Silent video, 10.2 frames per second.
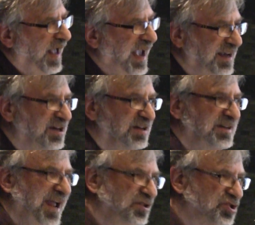a
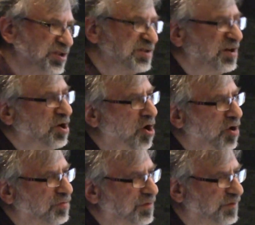contentious,
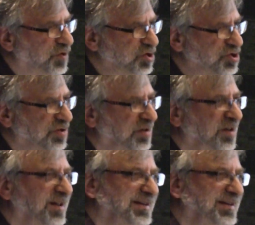controversial,